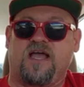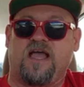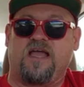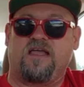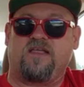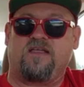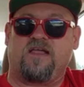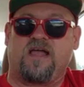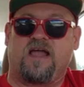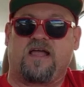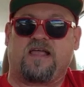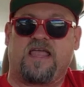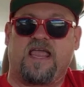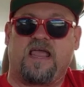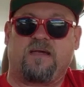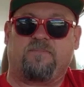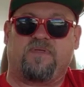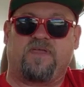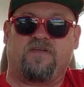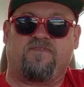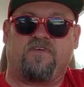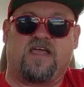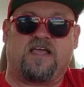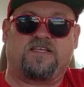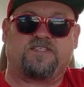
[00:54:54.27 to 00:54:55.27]
I can't
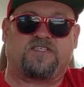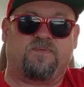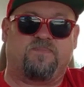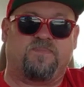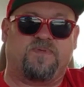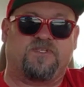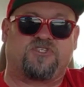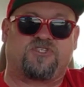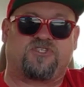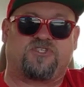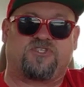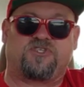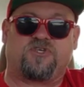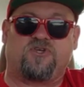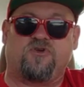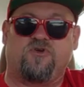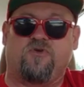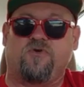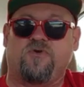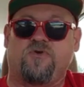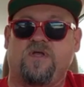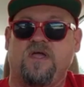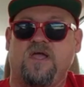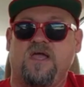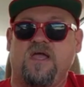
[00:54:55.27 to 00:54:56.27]
believe it hasn't been
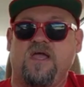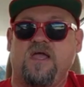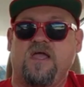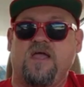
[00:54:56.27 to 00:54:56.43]
sued.